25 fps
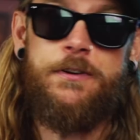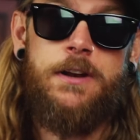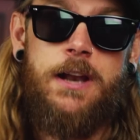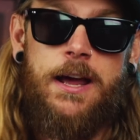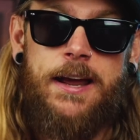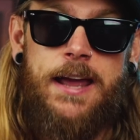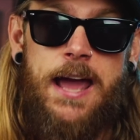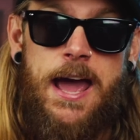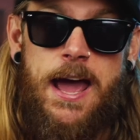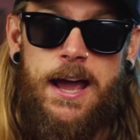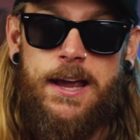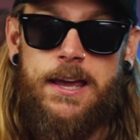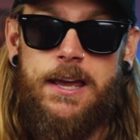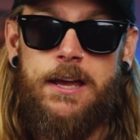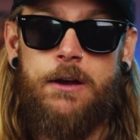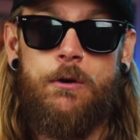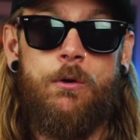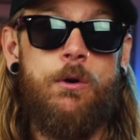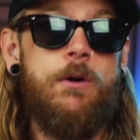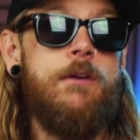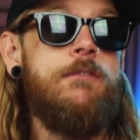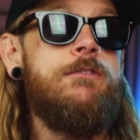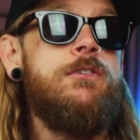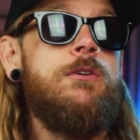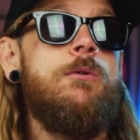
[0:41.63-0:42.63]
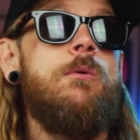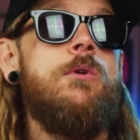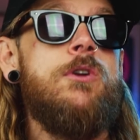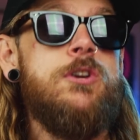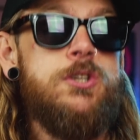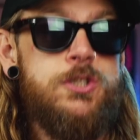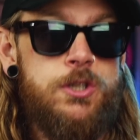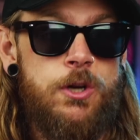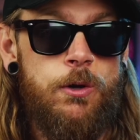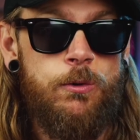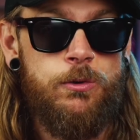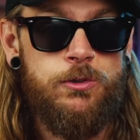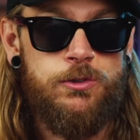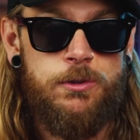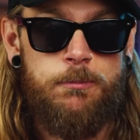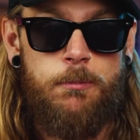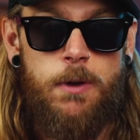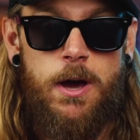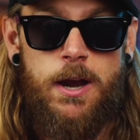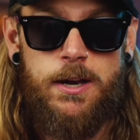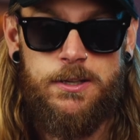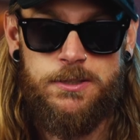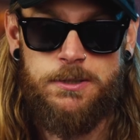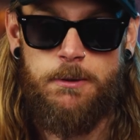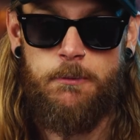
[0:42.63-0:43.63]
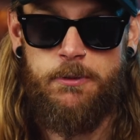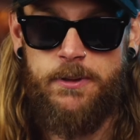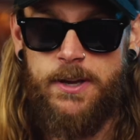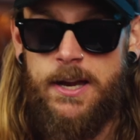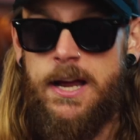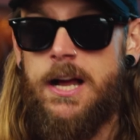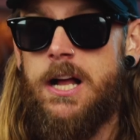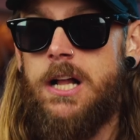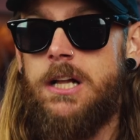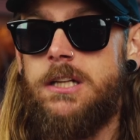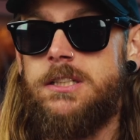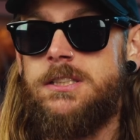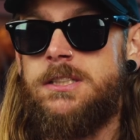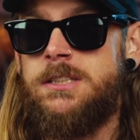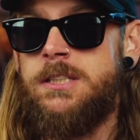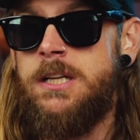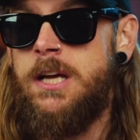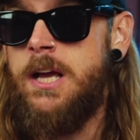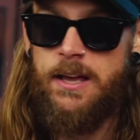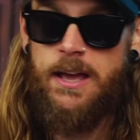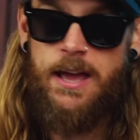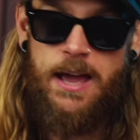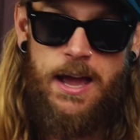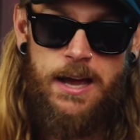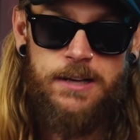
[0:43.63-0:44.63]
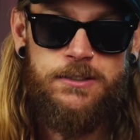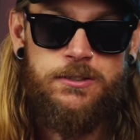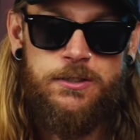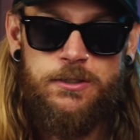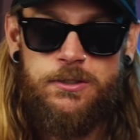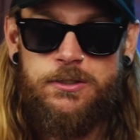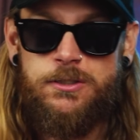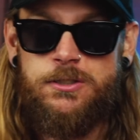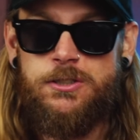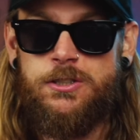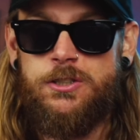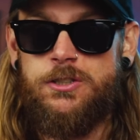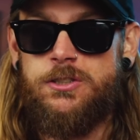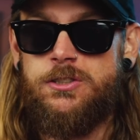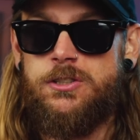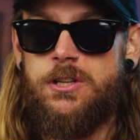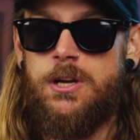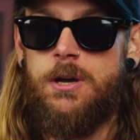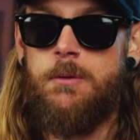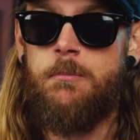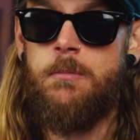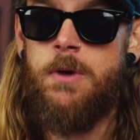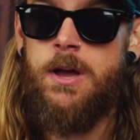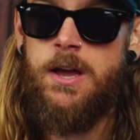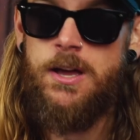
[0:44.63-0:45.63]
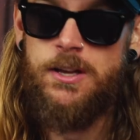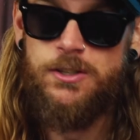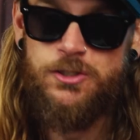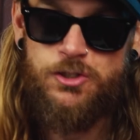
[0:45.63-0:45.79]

feel like hacking or if you want to show somebody something else access the system,